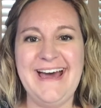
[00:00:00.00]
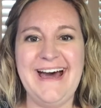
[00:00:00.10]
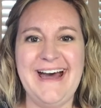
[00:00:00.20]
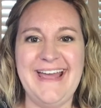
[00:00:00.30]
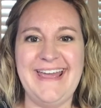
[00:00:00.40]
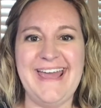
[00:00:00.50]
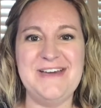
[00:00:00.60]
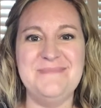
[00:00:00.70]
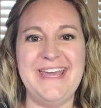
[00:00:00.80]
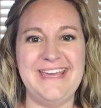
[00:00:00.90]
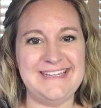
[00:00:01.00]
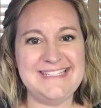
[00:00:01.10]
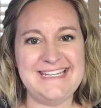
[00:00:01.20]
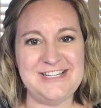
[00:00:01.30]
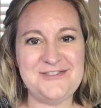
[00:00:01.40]
I am
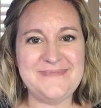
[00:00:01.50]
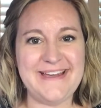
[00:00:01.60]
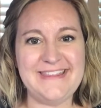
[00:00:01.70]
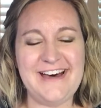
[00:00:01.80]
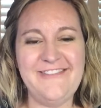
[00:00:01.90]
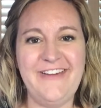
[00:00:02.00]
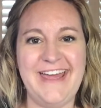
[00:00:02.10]
Anastasia Radloff,